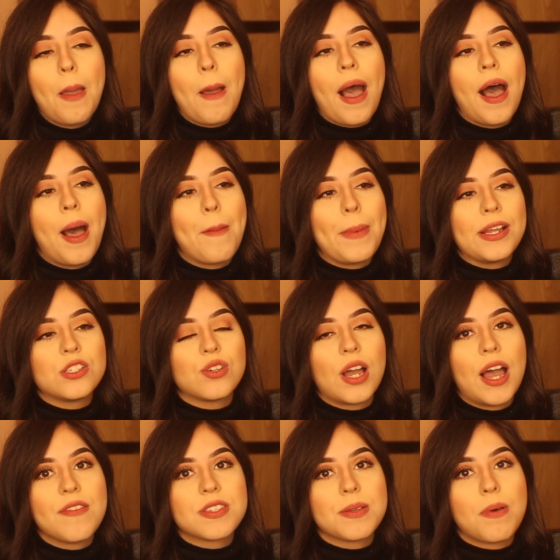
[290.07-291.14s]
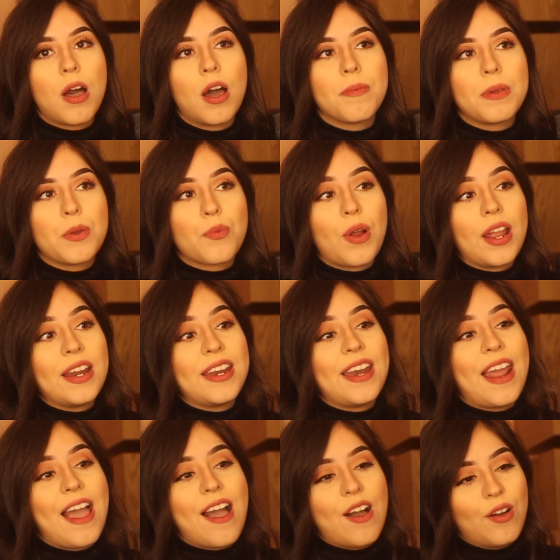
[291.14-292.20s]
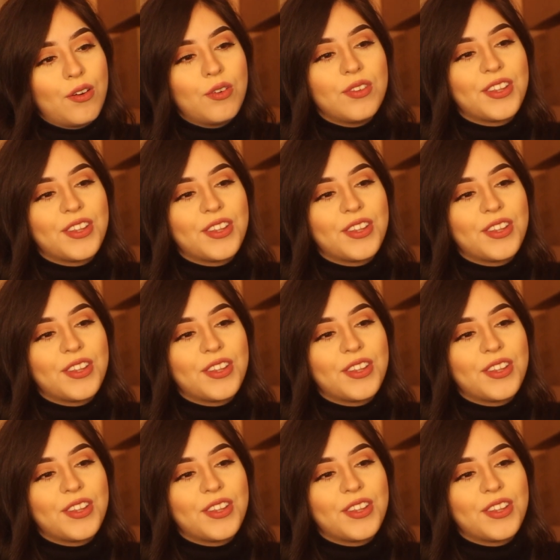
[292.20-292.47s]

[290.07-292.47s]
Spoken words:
I don't have some on me right now.